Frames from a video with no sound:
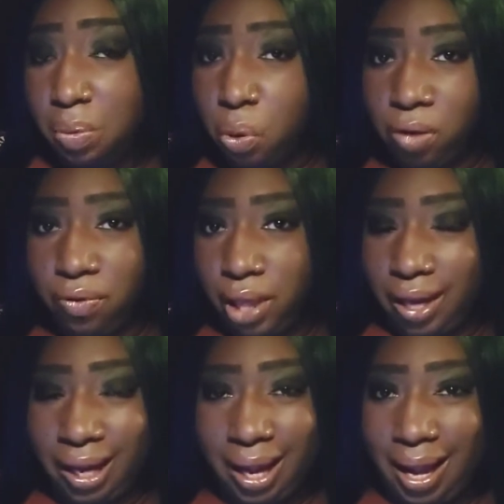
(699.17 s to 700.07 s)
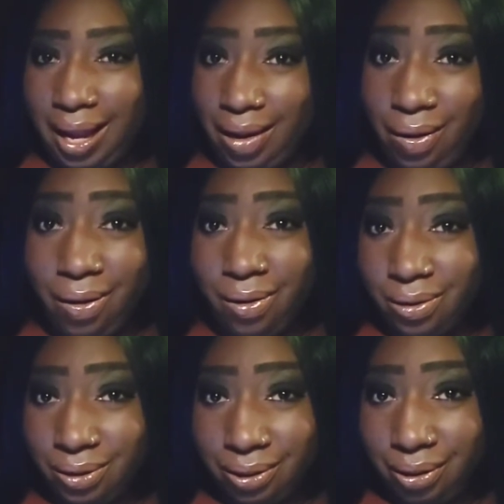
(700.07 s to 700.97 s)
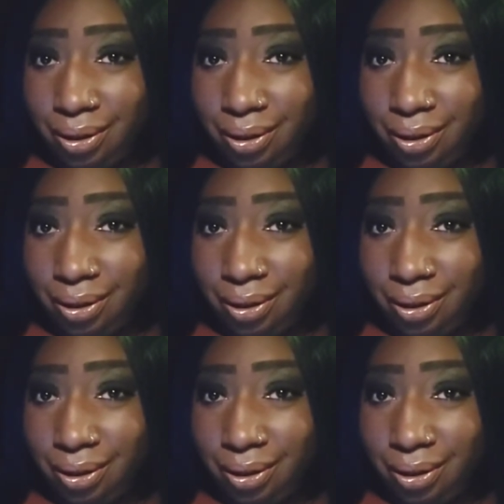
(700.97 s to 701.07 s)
more of like a cult.